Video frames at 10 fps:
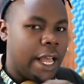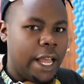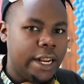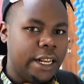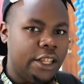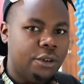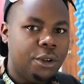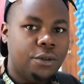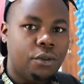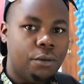I had a little
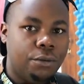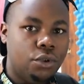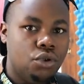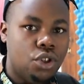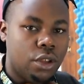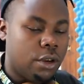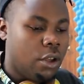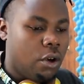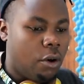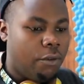bit of confusion
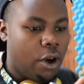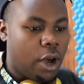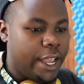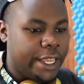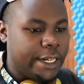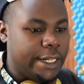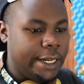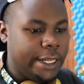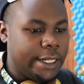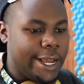of how I can
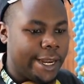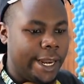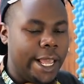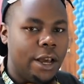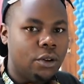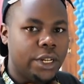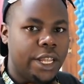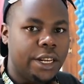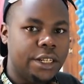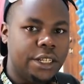delete that layout
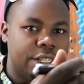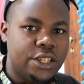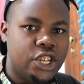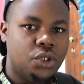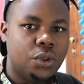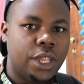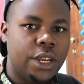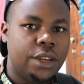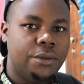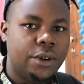and interchange with a
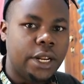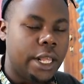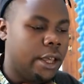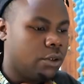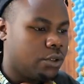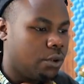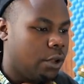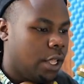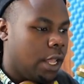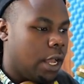different layout. So
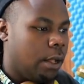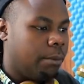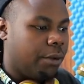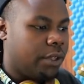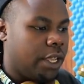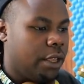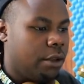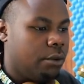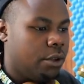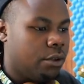after
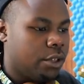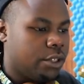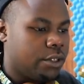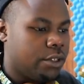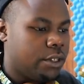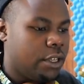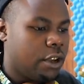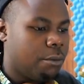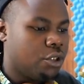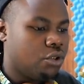here, we're gonna just see
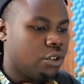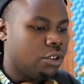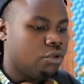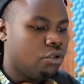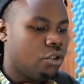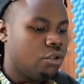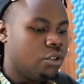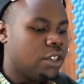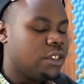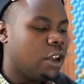how much you can draw.
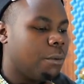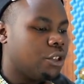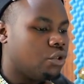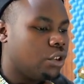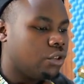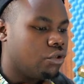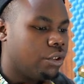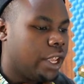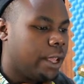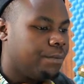You can see how much you can
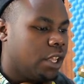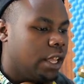draw there.